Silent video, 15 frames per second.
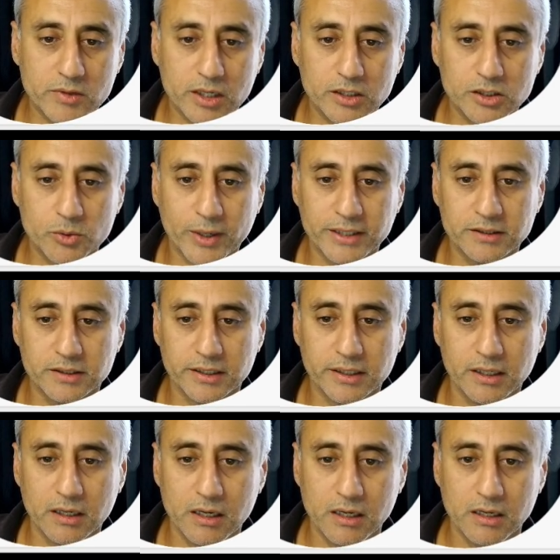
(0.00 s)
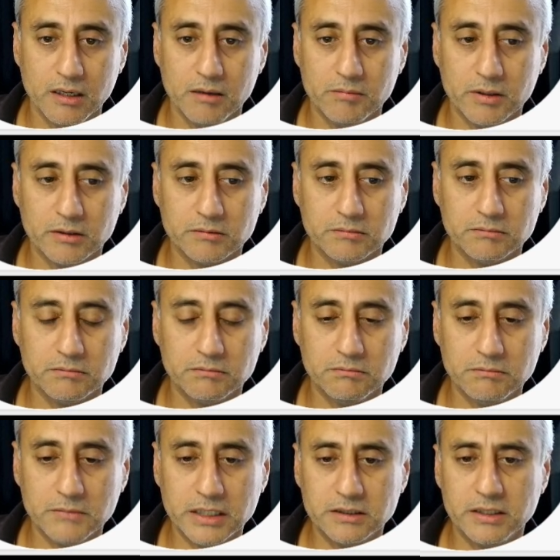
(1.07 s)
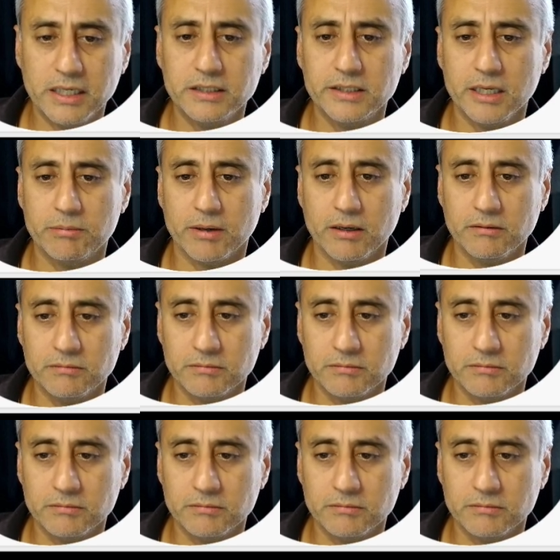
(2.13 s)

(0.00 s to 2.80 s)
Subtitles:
20. But let's dig deeper.